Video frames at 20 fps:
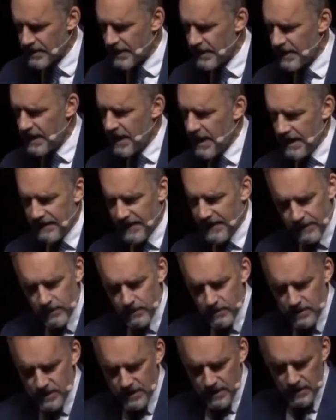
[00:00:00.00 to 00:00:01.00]
And then
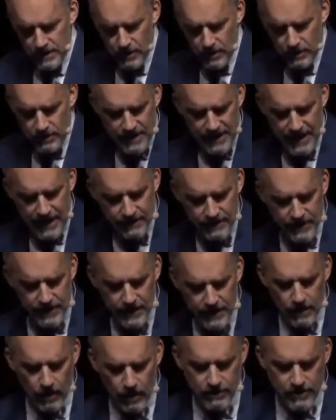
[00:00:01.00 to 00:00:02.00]
there's the
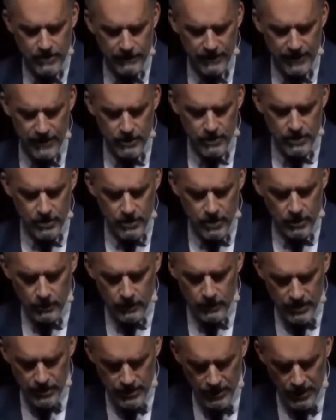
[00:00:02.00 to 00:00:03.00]
Dostoevskian observation too,
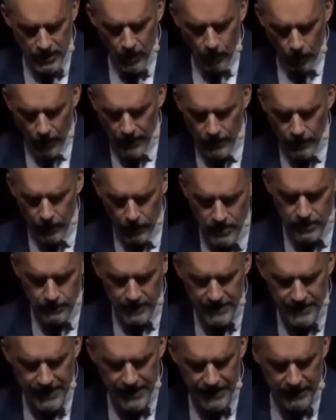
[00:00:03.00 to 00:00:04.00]
which is one not to be
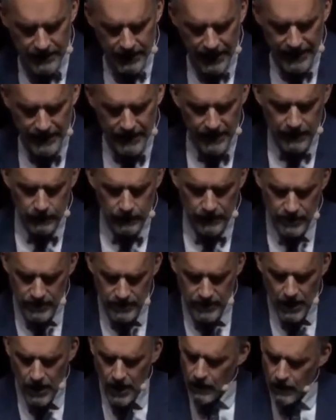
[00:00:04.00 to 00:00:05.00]
taken lightly, which is,